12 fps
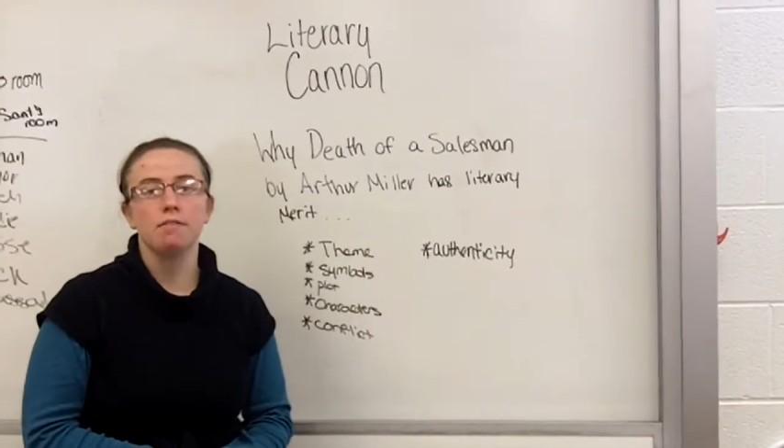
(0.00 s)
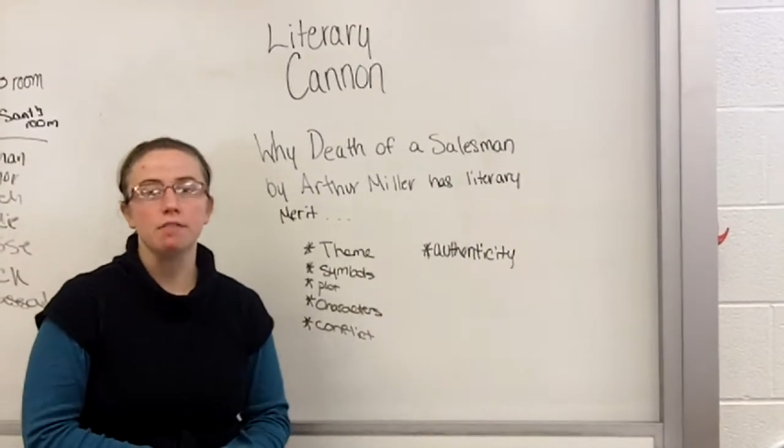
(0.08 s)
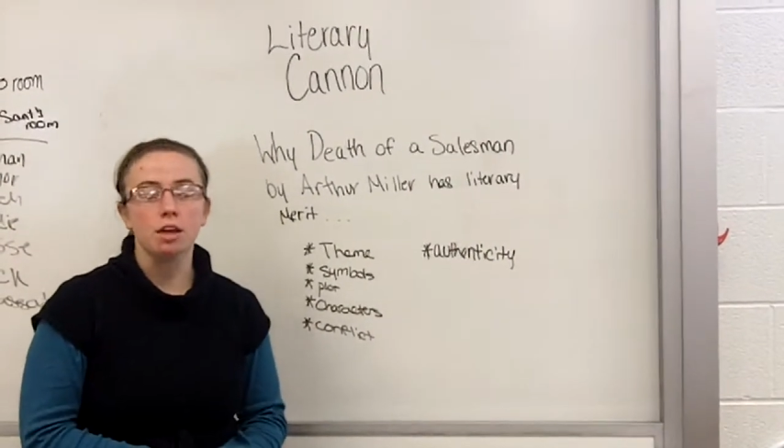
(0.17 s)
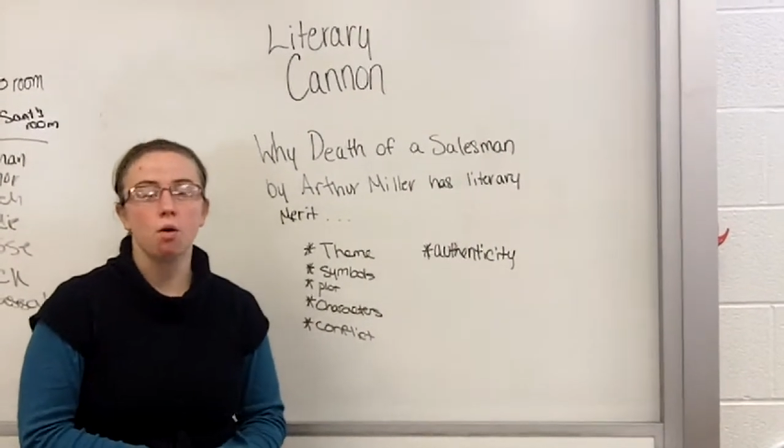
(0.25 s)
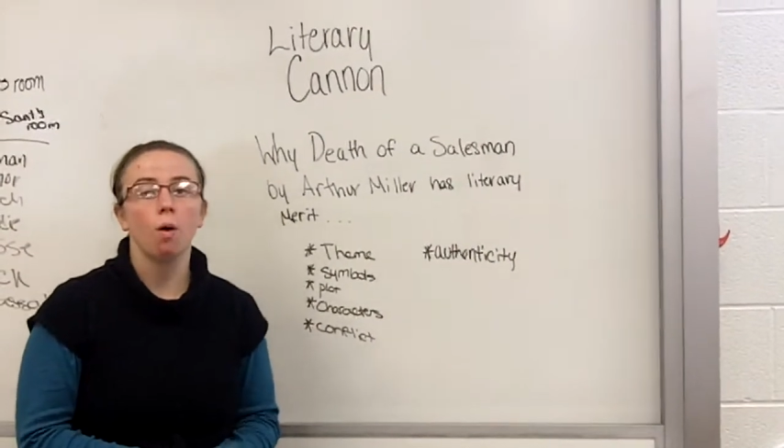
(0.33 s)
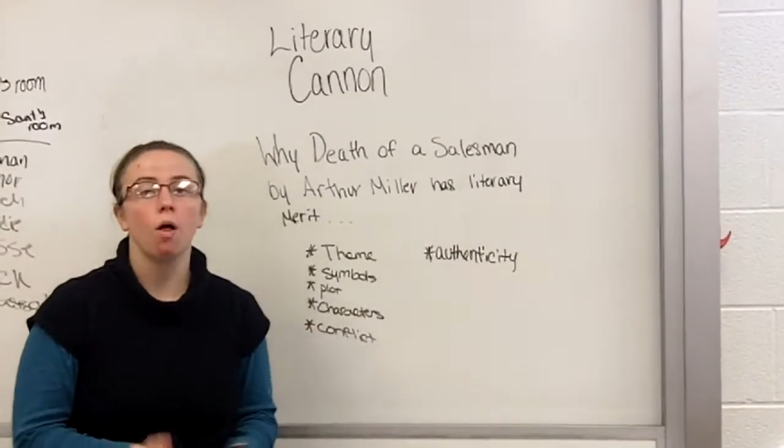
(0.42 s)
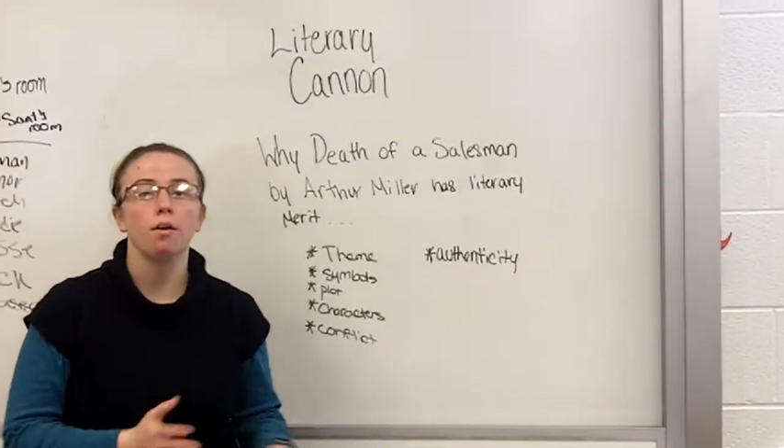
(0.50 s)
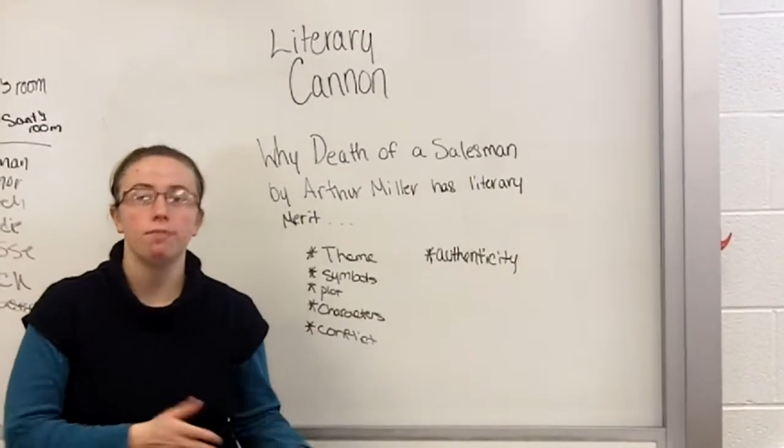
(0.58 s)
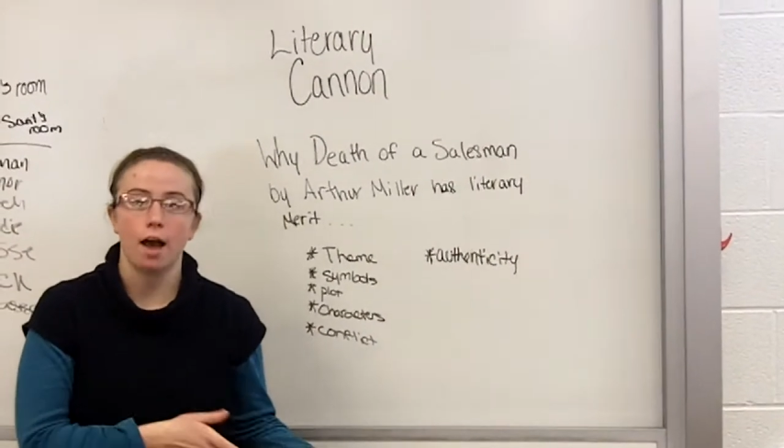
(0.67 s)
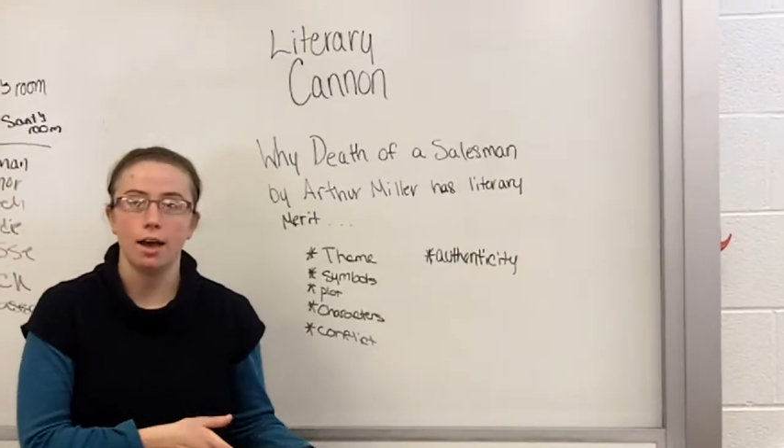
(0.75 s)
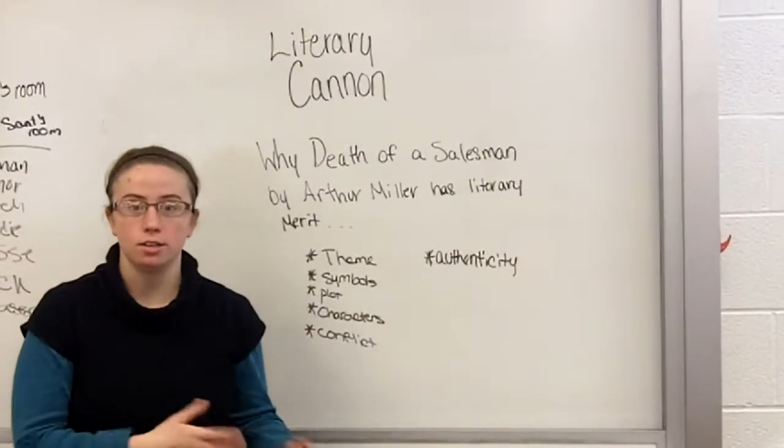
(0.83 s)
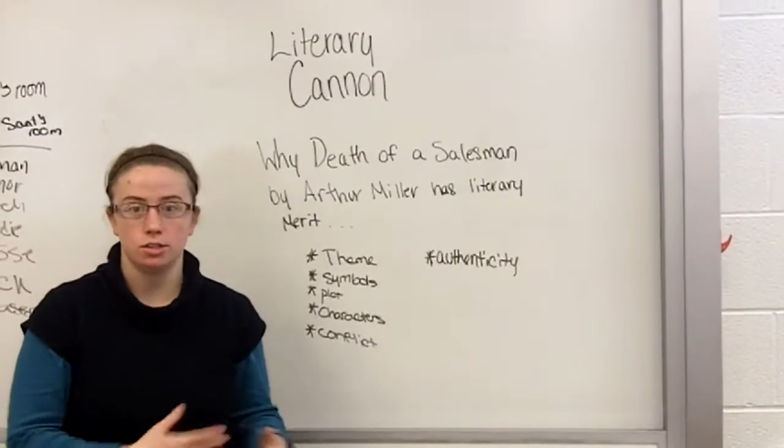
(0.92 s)
definitely
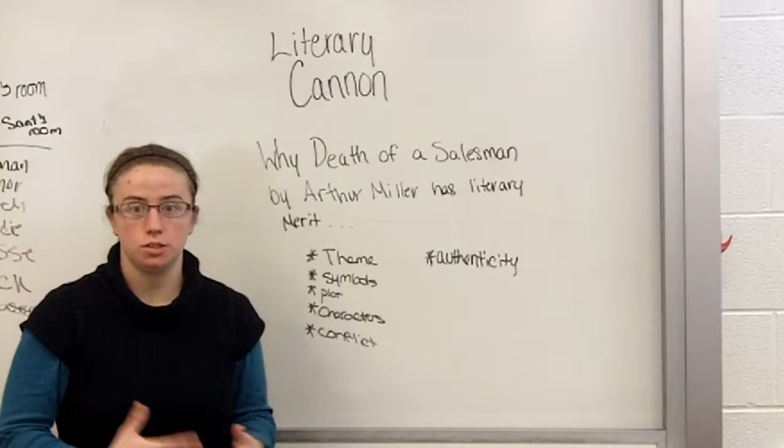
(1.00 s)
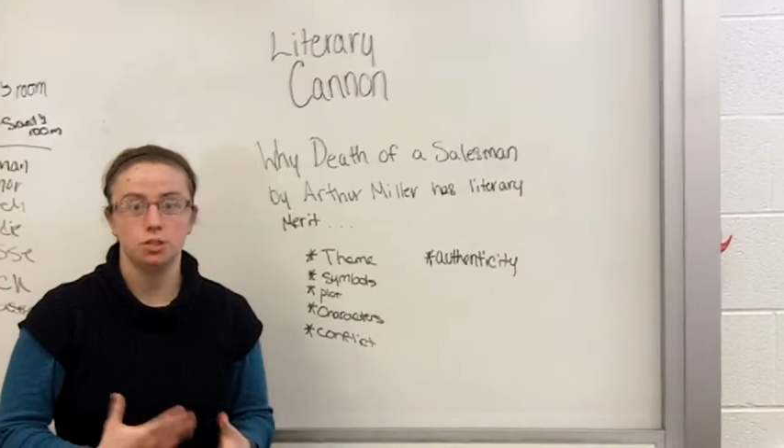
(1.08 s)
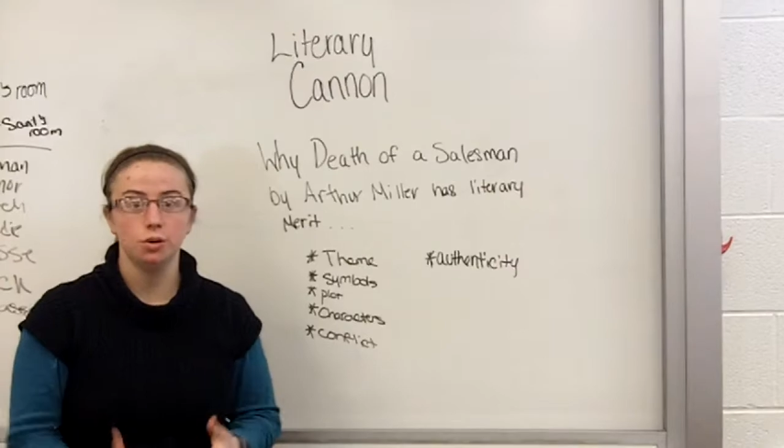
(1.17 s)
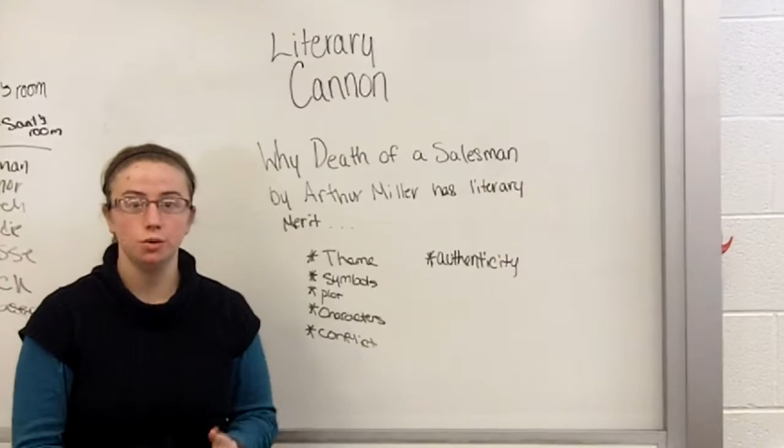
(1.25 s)
qualifies